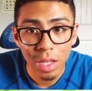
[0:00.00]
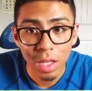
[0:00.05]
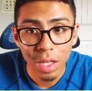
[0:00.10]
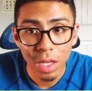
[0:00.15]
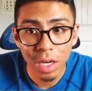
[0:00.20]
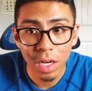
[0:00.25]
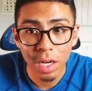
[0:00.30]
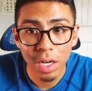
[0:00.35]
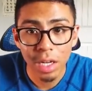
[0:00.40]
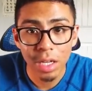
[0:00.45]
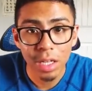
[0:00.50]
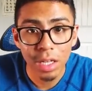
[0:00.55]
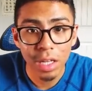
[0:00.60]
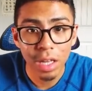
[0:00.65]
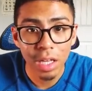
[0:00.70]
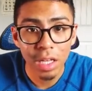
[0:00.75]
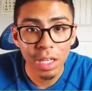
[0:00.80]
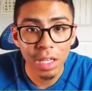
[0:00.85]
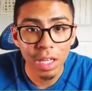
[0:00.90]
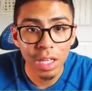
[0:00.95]
All right,
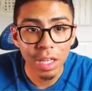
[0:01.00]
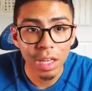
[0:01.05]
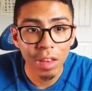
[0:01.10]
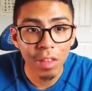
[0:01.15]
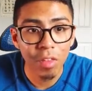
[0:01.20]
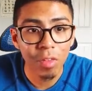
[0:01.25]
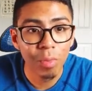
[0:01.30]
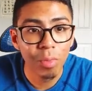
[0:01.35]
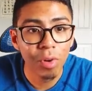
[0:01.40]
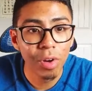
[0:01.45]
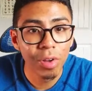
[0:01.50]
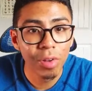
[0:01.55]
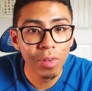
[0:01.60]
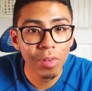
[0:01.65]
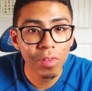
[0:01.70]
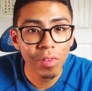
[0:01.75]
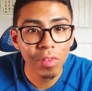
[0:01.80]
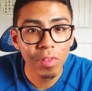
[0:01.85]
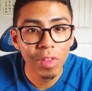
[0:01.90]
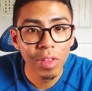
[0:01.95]
they collect the
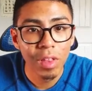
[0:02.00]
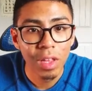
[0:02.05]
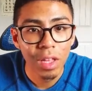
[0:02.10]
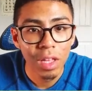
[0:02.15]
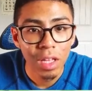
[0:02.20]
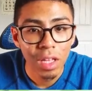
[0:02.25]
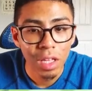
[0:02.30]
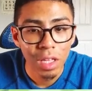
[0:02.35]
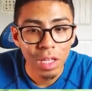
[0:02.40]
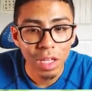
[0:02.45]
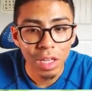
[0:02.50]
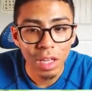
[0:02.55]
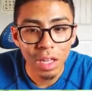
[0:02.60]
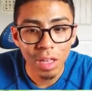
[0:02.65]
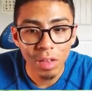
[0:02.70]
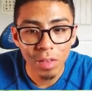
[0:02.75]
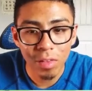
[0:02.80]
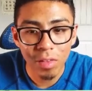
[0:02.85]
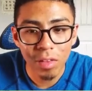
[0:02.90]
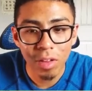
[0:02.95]
spoils.
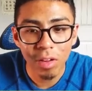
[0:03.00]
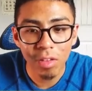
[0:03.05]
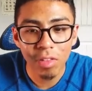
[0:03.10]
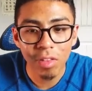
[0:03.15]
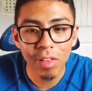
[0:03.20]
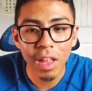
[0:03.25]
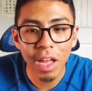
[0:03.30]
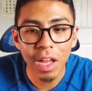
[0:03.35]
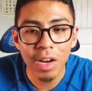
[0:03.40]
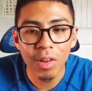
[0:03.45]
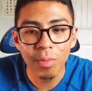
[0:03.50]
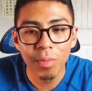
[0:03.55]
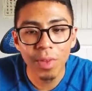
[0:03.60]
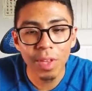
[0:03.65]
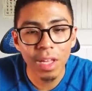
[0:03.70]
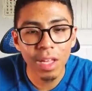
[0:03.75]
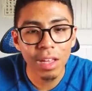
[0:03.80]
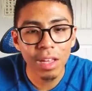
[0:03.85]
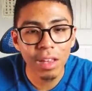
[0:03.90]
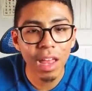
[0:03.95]
Nothing else here, so that'll
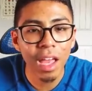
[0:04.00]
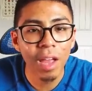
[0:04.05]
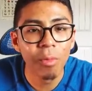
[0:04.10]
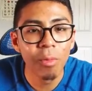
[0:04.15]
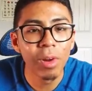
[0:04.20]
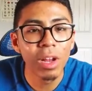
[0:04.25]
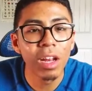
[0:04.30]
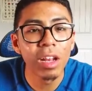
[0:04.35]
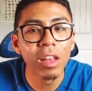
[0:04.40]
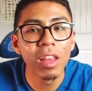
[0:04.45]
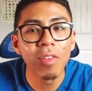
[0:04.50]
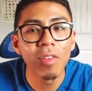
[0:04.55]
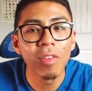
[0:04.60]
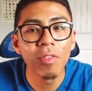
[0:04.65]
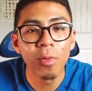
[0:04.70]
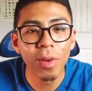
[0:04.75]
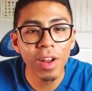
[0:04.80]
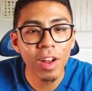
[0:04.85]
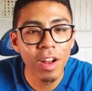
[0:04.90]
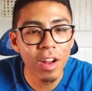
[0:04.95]
be it. And we're gonna leave
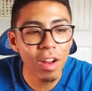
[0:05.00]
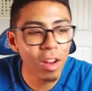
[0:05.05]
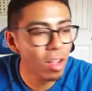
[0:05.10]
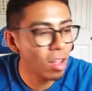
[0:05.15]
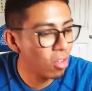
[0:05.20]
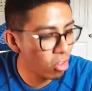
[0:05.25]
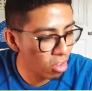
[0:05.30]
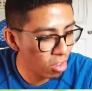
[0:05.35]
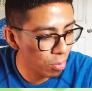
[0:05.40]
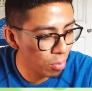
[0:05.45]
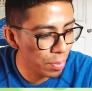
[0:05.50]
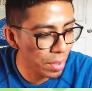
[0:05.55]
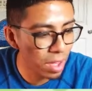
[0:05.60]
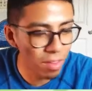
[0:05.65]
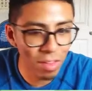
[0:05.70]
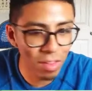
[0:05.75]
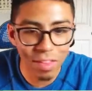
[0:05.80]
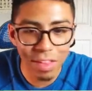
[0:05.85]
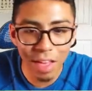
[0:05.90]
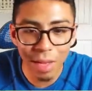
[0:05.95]
it right here just
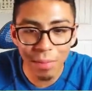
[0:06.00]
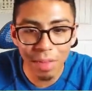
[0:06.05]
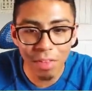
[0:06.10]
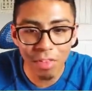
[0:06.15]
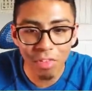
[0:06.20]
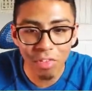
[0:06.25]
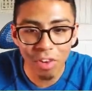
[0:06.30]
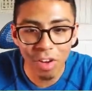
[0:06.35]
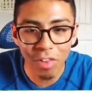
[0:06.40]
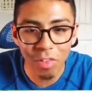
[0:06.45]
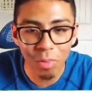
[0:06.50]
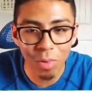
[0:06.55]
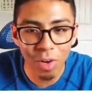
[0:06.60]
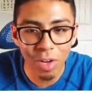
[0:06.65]
because of time constraints.